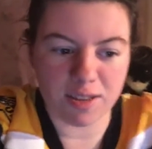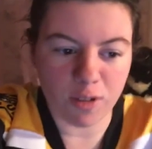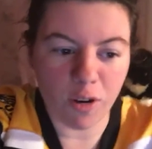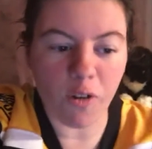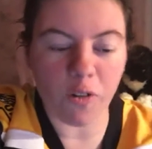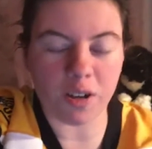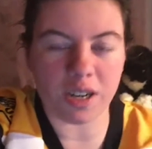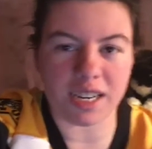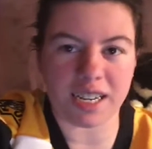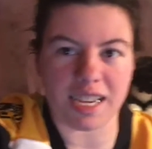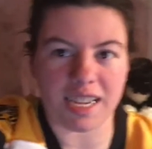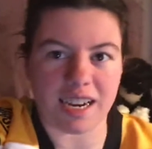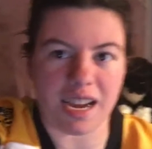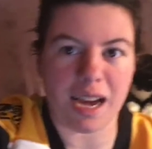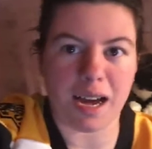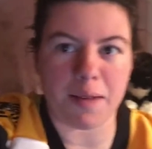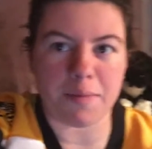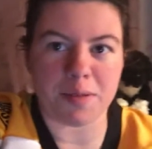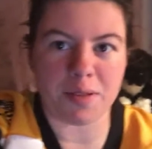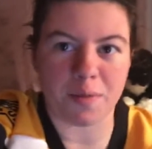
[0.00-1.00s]
holding it
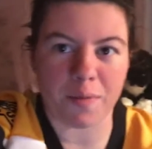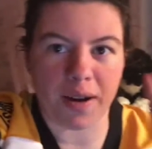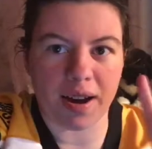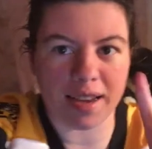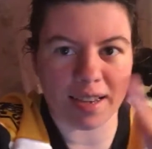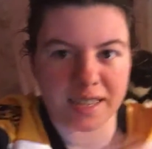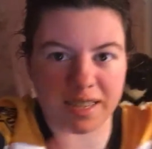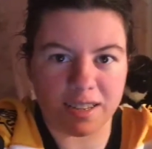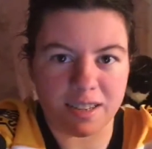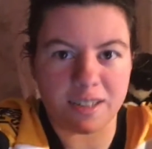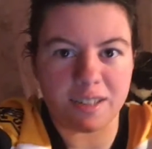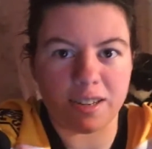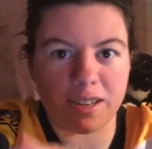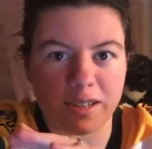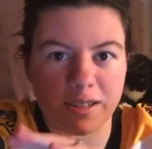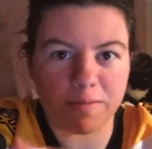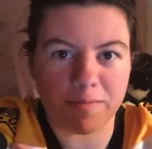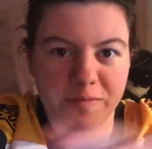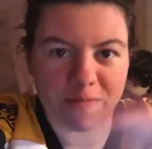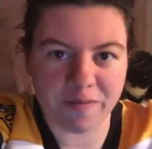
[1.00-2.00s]
up so I
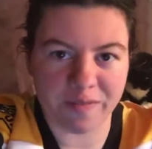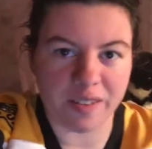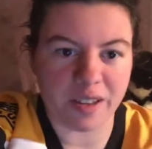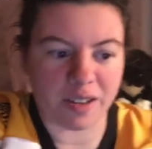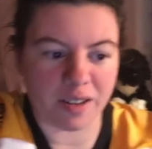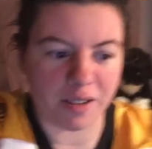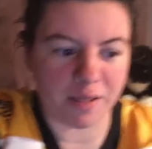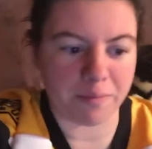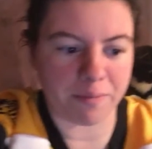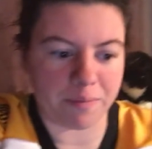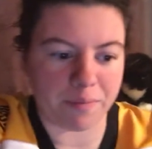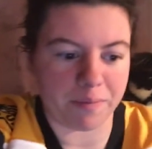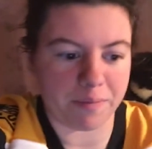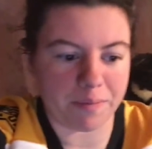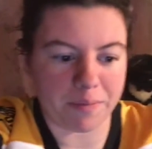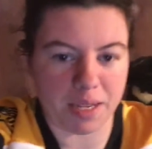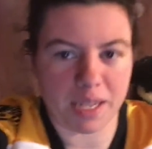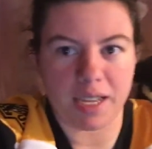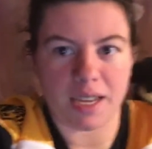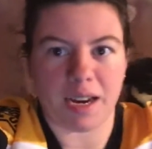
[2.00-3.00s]
could film
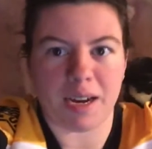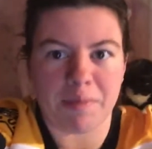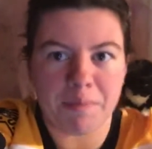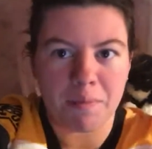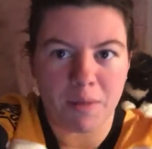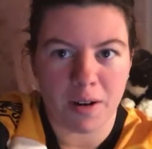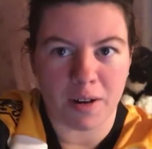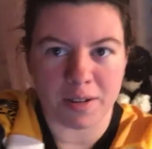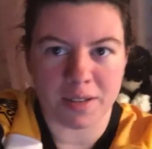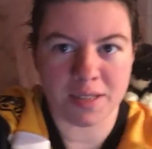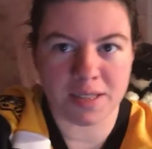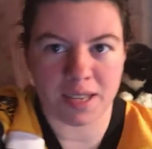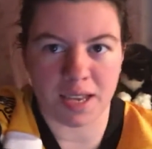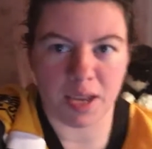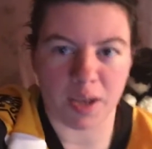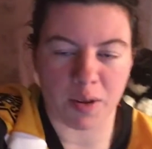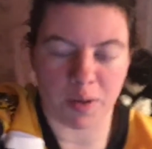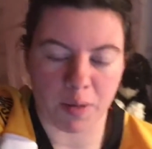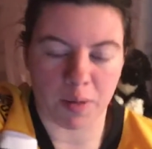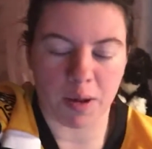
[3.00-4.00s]
me
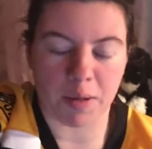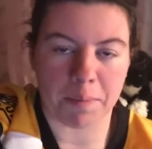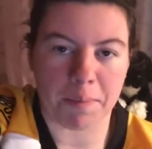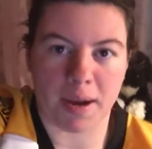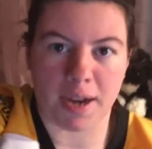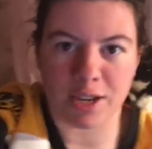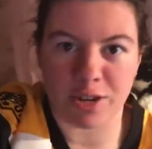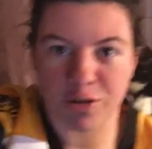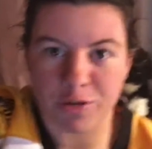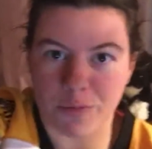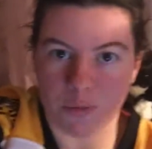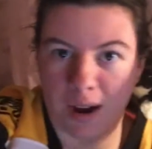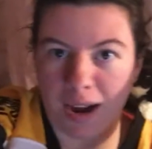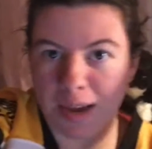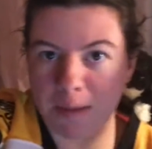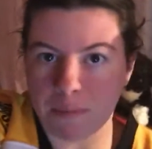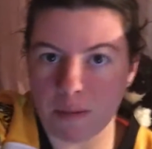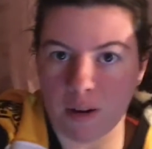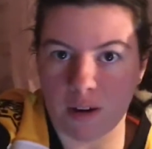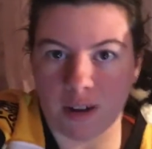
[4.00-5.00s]
unboxing my
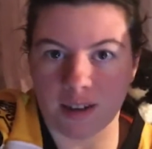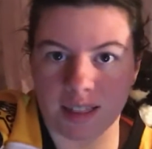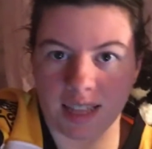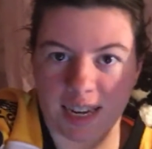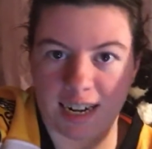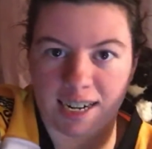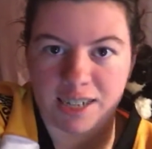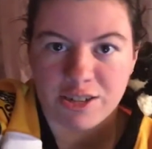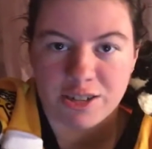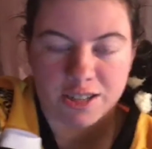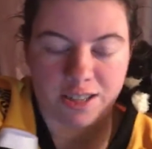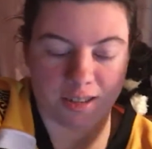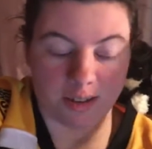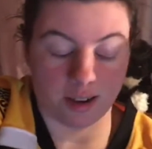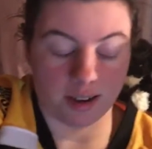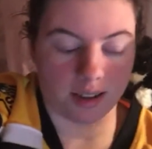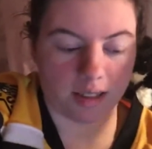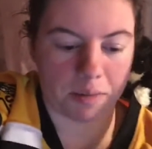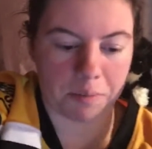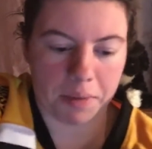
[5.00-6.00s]
tripod that I just
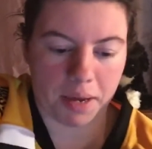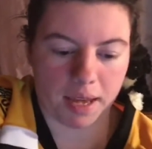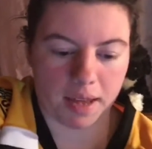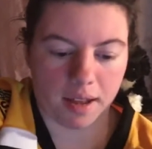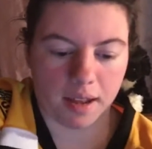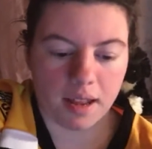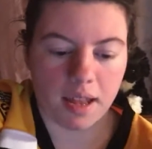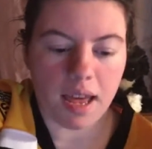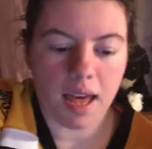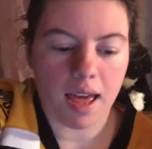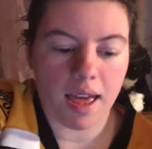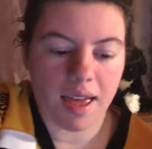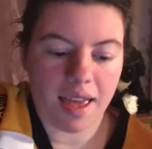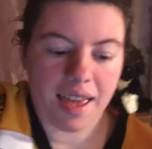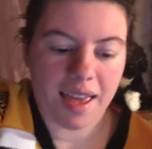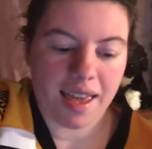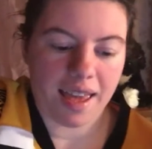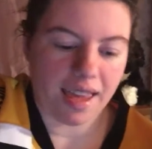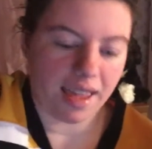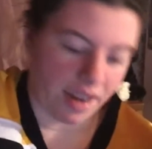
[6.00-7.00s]
got in the mail
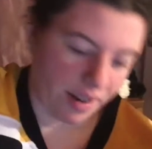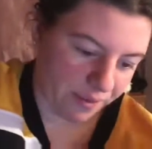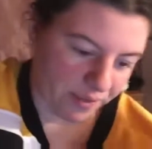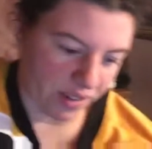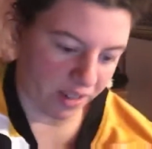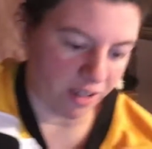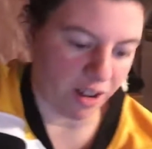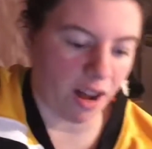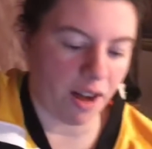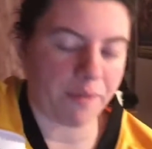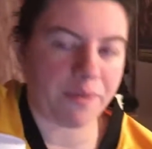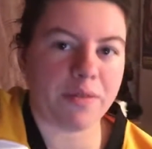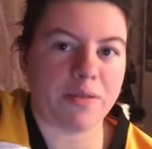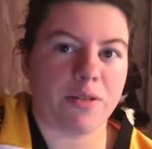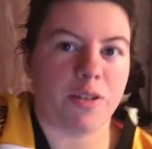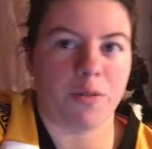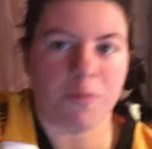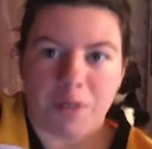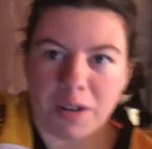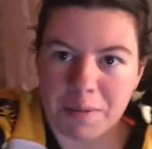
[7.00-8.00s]
and it fell off.
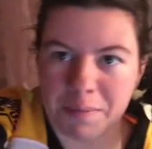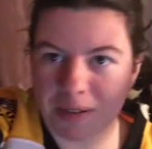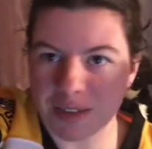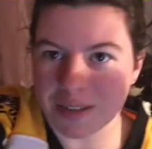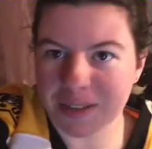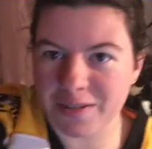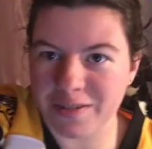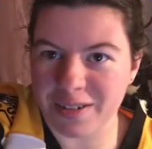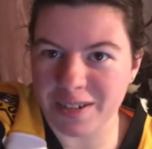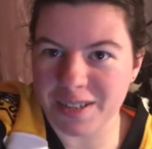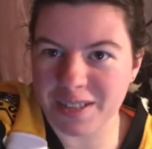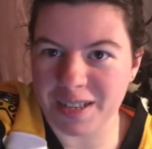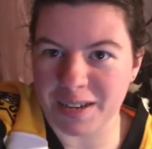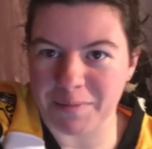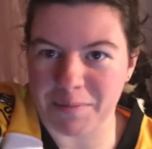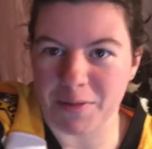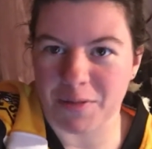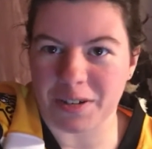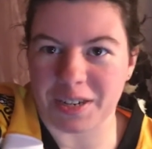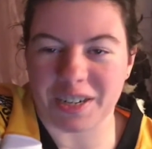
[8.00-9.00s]
Don't worry, my screen's
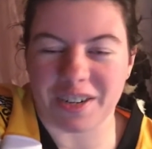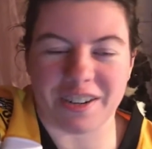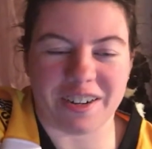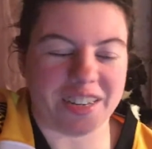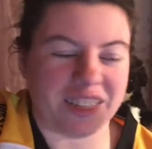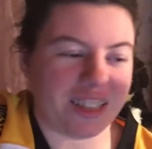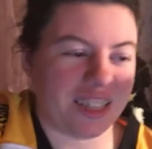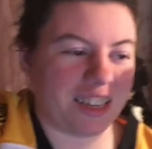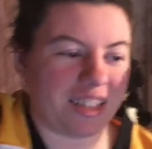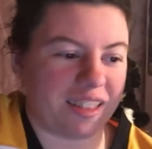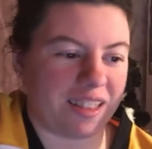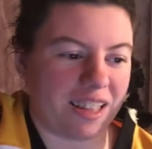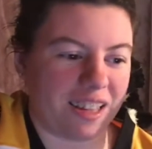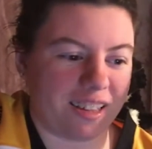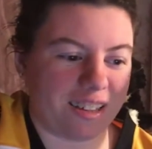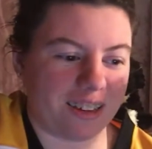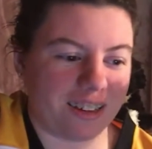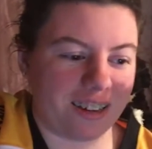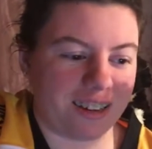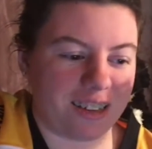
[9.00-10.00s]
not broken or anything,
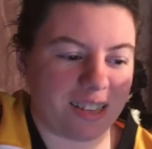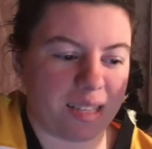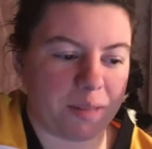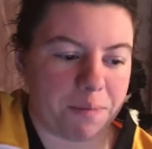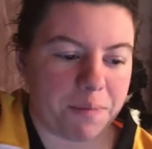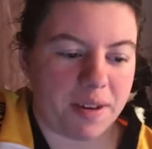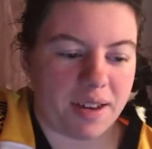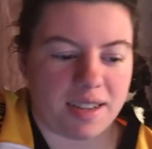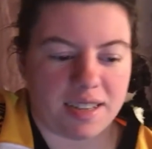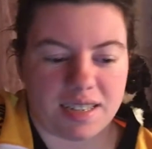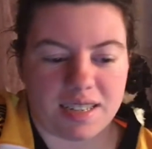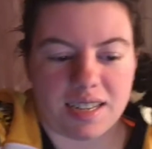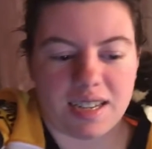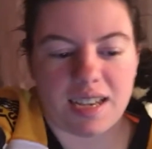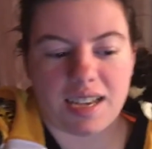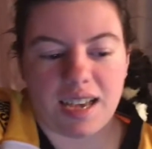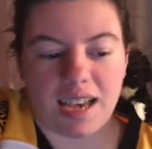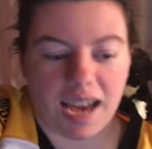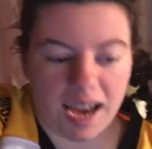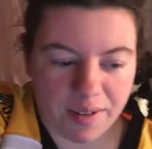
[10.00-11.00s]
thank goodness, but
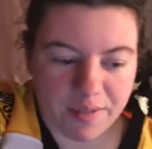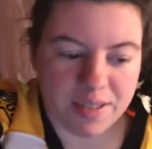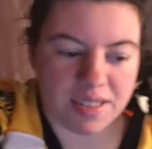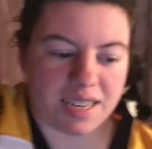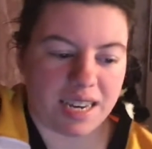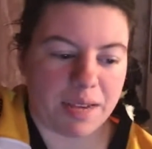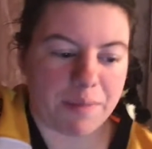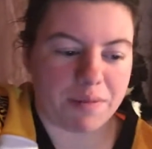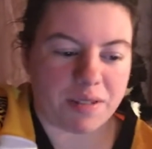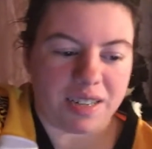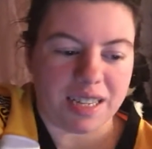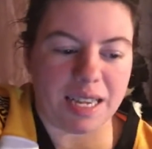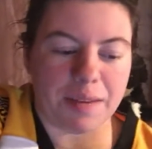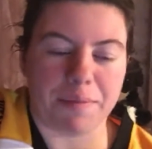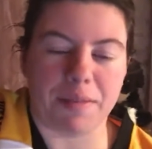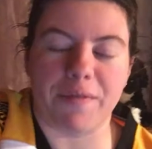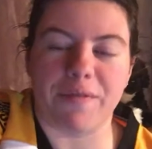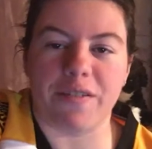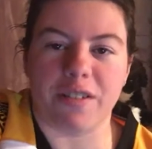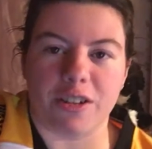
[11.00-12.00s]
I wasn't able to
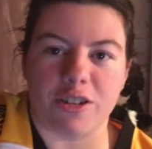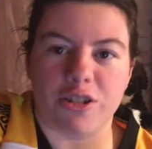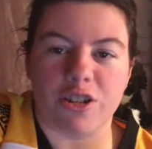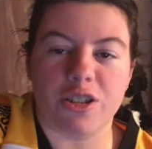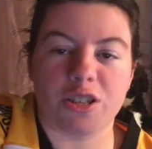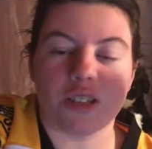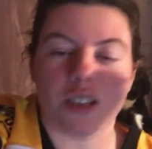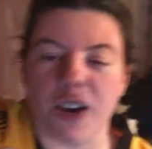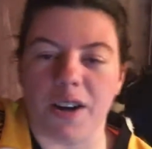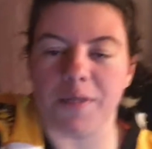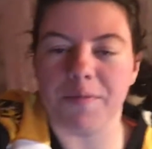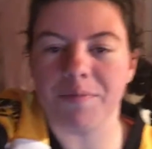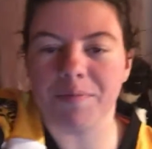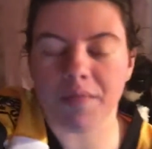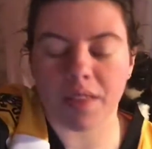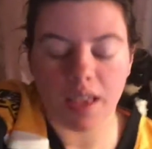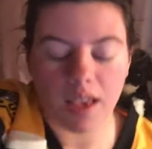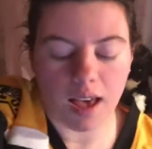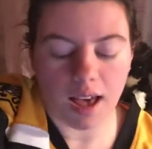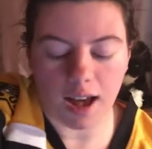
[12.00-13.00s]
keep the footage. So
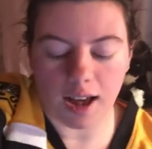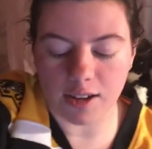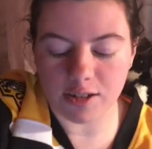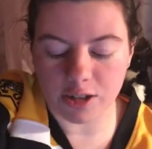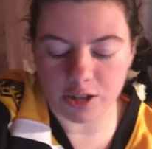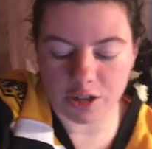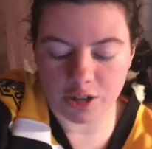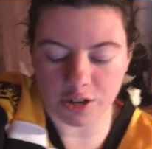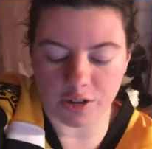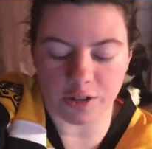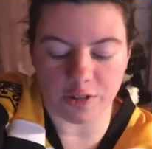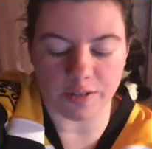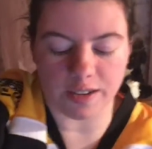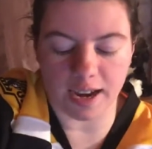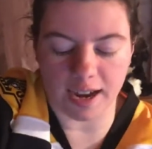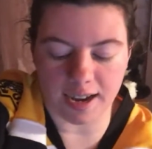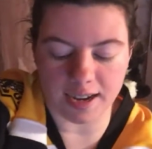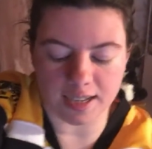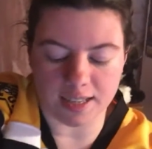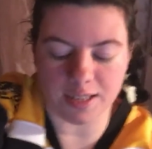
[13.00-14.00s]
I'll just show you
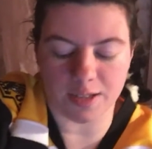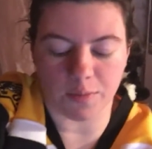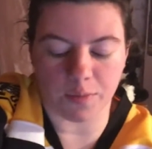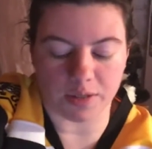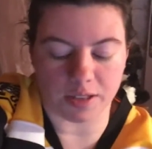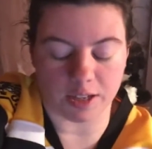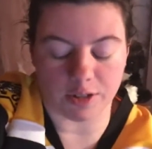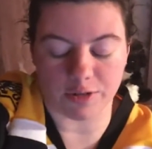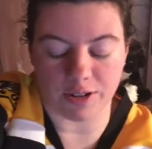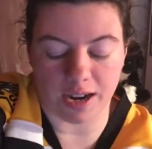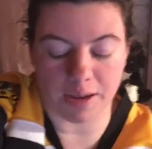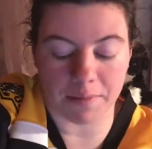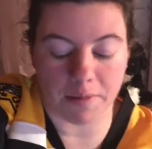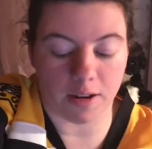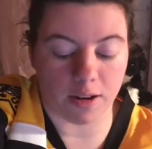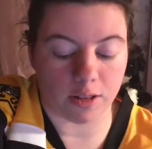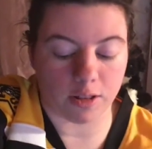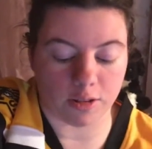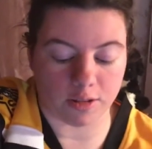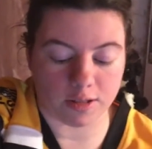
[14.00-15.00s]
guys what the
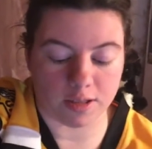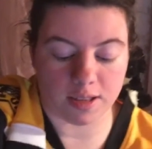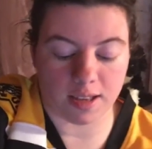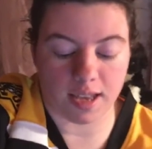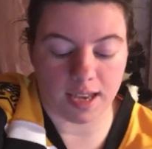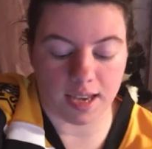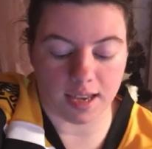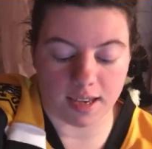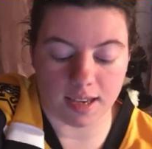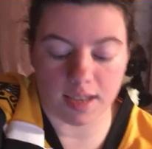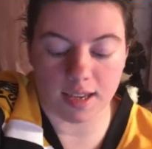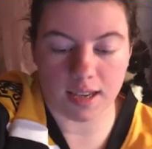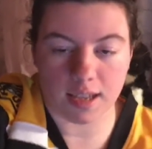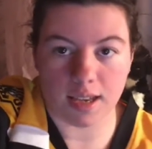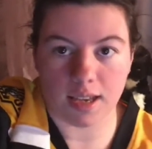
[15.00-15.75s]
tripod looks like